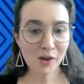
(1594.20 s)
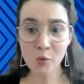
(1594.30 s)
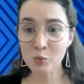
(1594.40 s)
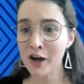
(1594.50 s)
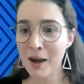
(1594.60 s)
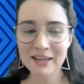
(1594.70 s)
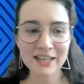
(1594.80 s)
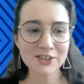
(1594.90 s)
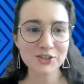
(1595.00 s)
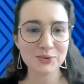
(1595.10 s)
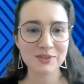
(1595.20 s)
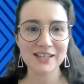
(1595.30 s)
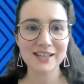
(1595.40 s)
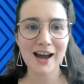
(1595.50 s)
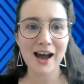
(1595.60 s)
we're coming into
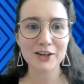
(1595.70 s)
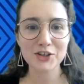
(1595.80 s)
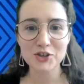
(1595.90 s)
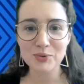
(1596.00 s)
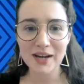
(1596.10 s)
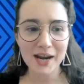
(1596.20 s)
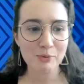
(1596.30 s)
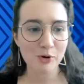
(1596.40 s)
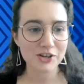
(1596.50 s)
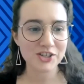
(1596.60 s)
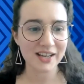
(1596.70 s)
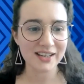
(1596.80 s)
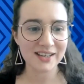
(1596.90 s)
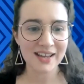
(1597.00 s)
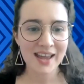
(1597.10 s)
the Q&A
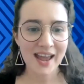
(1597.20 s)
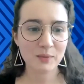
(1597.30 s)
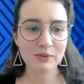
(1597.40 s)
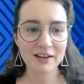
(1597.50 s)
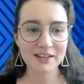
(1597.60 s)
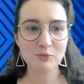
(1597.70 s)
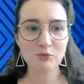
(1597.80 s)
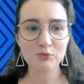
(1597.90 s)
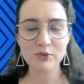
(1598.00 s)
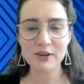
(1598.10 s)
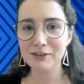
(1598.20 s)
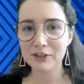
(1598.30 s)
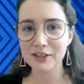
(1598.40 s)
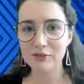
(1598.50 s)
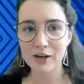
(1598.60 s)
portion, and we've got some really,
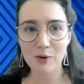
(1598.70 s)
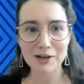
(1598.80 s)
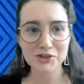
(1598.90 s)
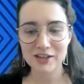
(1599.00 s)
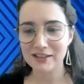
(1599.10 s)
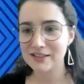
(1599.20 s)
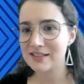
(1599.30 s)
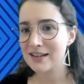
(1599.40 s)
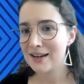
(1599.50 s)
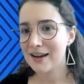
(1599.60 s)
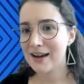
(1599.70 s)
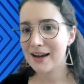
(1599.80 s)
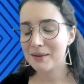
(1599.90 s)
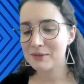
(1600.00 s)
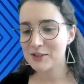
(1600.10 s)
really great questions. So
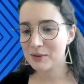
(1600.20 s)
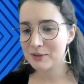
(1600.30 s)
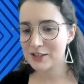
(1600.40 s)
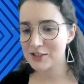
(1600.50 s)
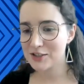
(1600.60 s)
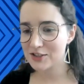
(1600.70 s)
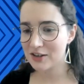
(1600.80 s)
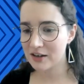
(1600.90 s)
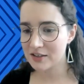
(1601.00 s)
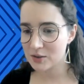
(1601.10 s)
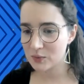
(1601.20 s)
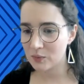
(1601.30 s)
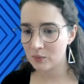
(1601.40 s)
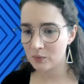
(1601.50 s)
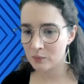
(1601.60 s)
I'm going to start
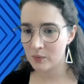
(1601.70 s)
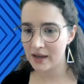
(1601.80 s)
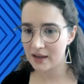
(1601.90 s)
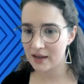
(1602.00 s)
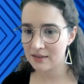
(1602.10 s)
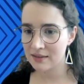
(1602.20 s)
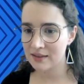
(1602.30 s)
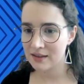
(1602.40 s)
with,